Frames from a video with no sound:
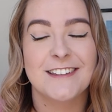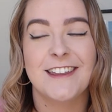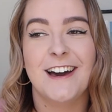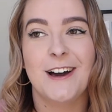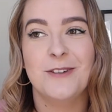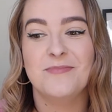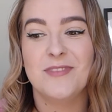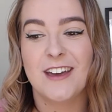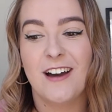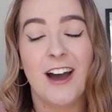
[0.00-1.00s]

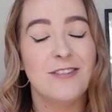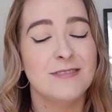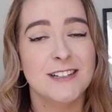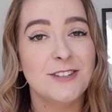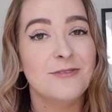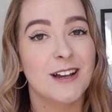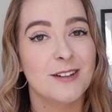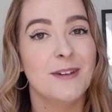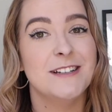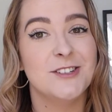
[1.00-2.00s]
I really
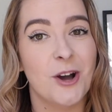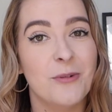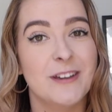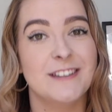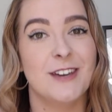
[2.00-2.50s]
recommend going.